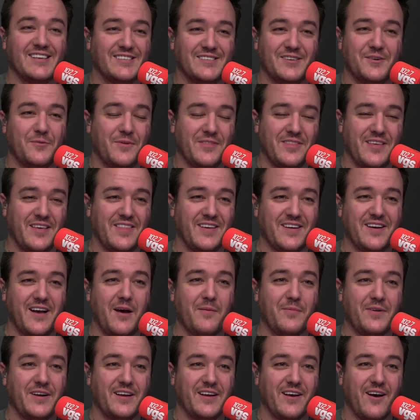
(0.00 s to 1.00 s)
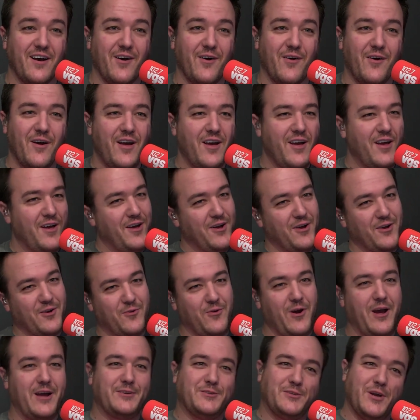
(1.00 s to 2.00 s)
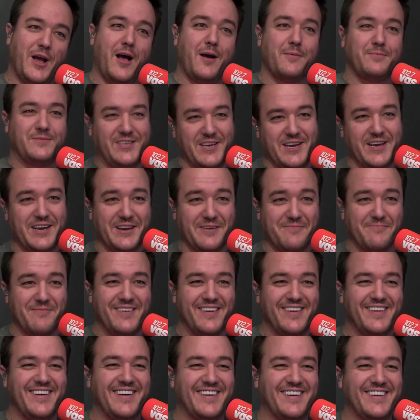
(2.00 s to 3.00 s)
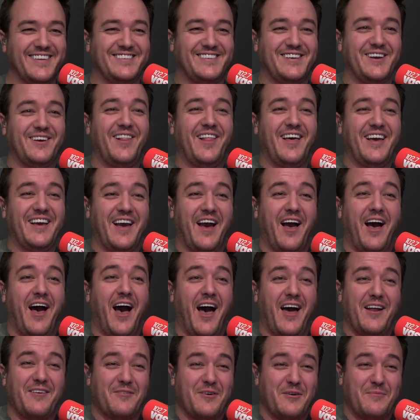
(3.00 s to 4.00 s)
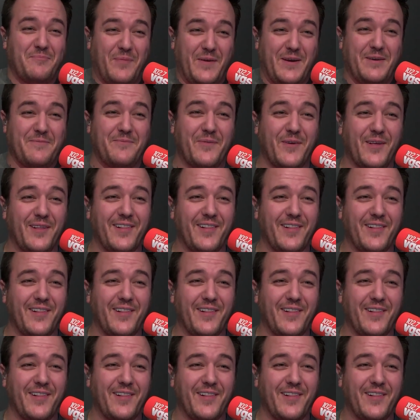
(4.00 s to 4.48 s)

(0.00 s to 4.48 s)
to within the company go, great job, team. To, like, 100 people.